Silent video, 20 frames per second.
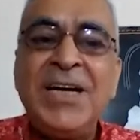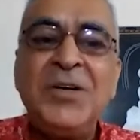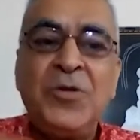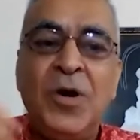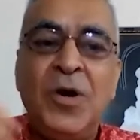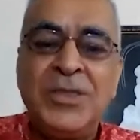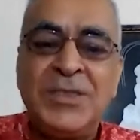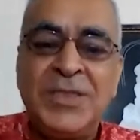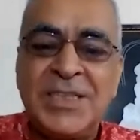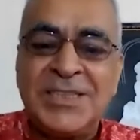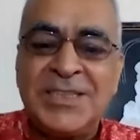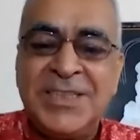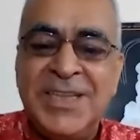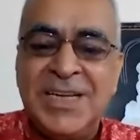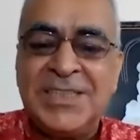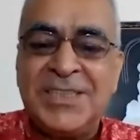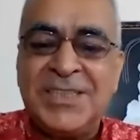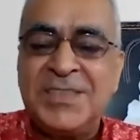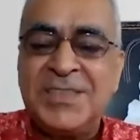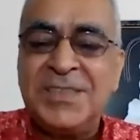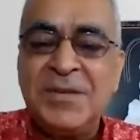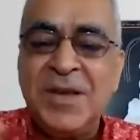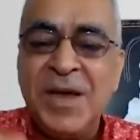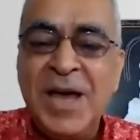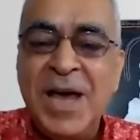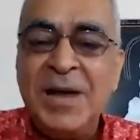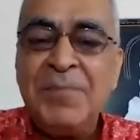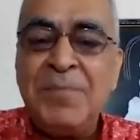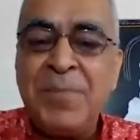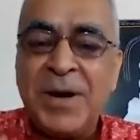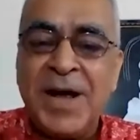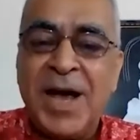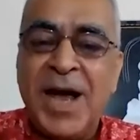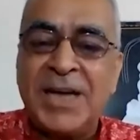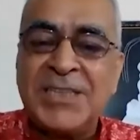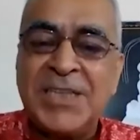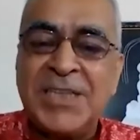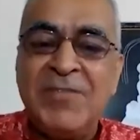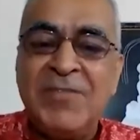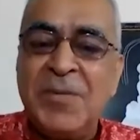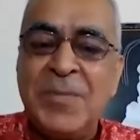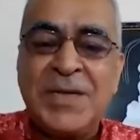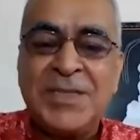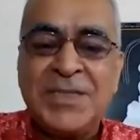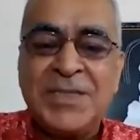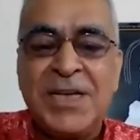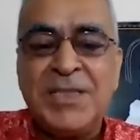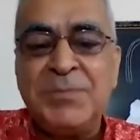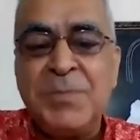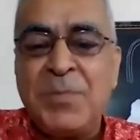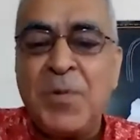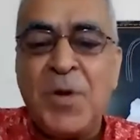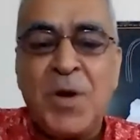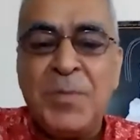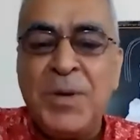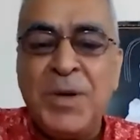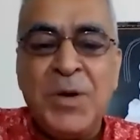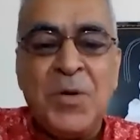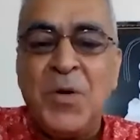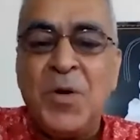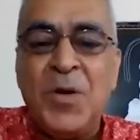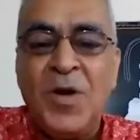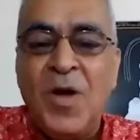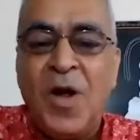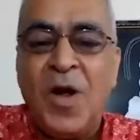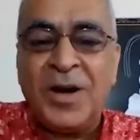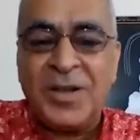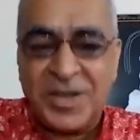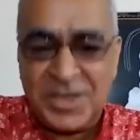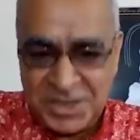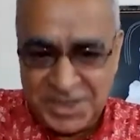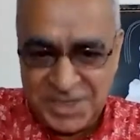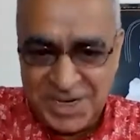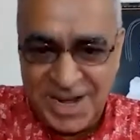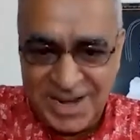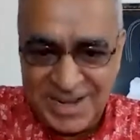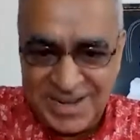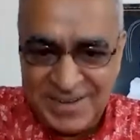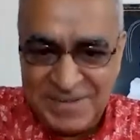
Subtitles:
and consciousness and prakash. Before me, oh Lord Krishna.